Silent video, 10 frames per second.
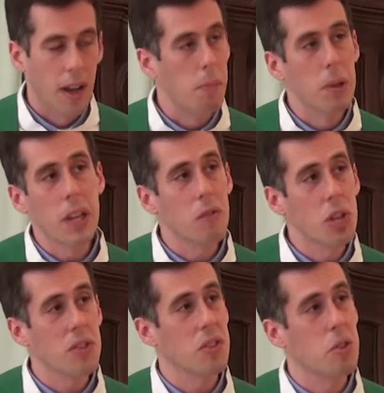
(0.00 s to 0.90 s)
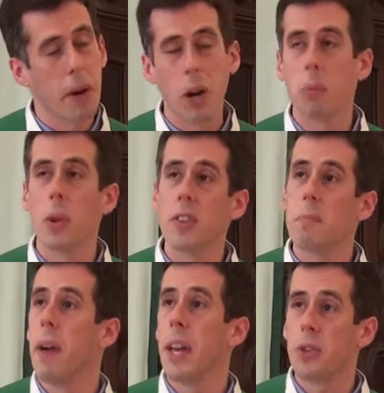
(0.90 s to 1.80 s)
I believe Jesus' parable
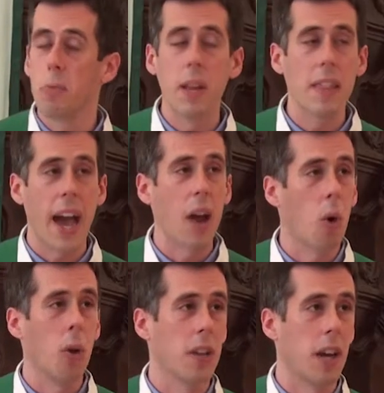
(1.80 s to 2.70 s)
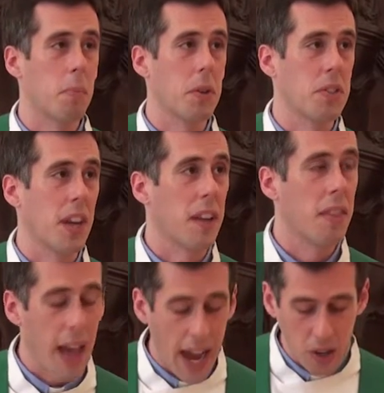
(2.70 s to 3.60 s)
is meant to be that all-encompassing,
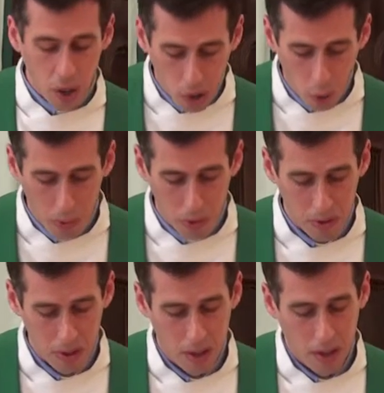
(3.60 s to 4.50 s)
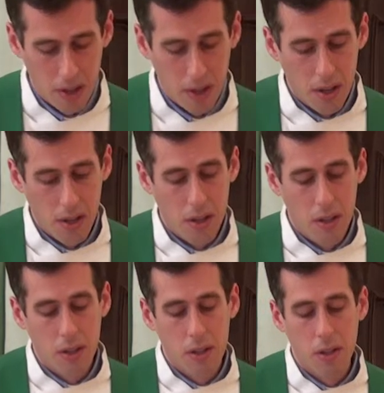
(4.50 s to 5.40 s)
that global.
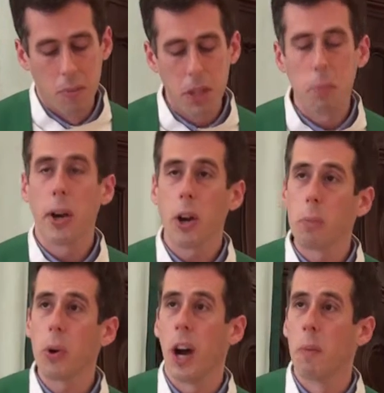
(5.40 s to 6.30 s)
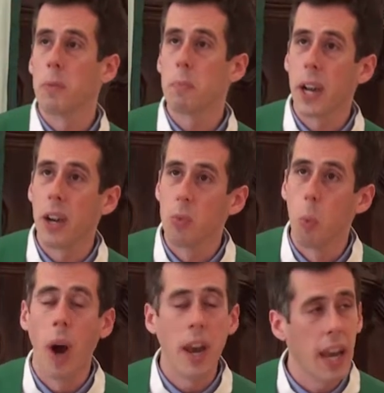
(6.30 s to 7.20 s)
But the parable comes because
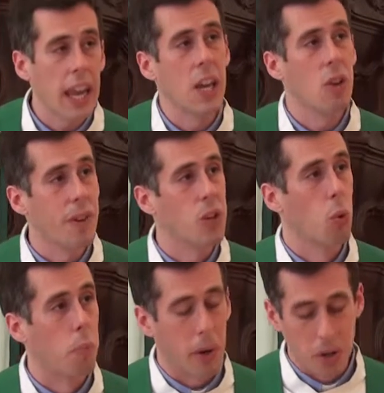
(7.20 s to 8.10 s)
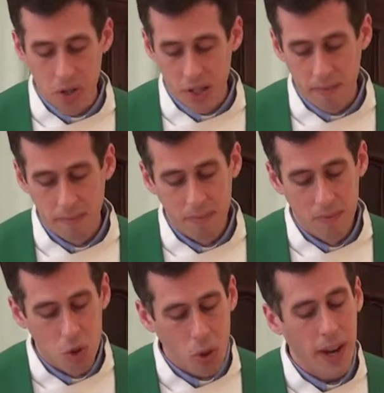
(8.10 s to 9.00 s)
one individual person
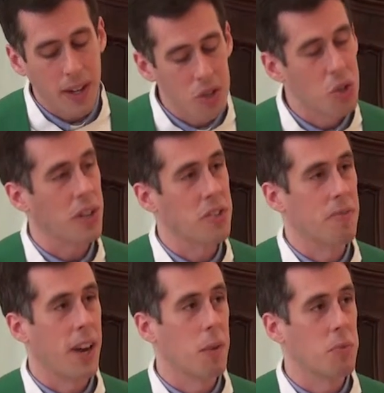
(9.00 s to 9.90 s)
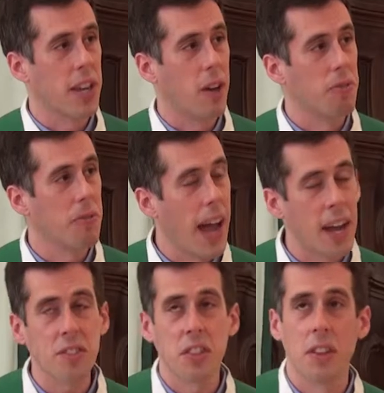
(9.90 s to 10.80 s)
trying to justify himself
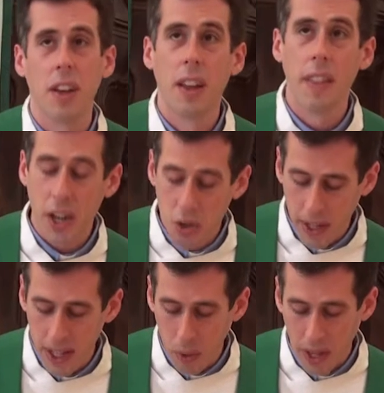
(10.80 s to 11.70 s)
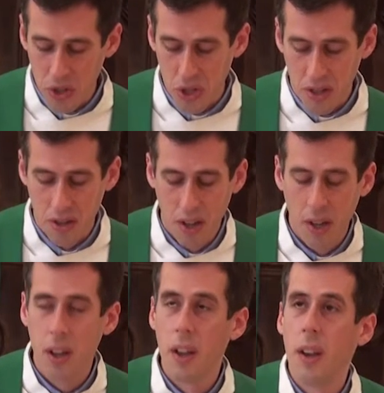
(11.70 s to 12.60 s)
asked that tricky question.
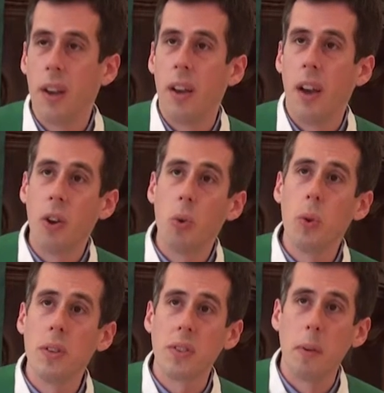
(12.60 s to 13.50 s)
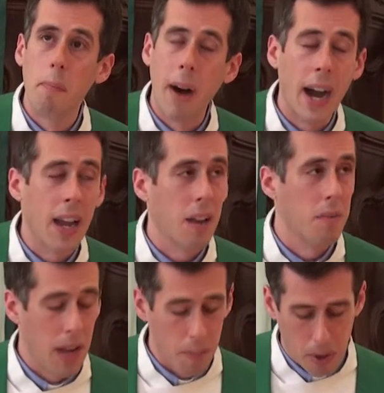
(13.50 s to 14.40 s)
And who is my
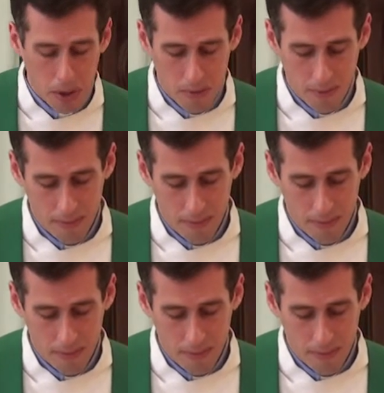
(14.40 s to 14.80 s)
neighbor?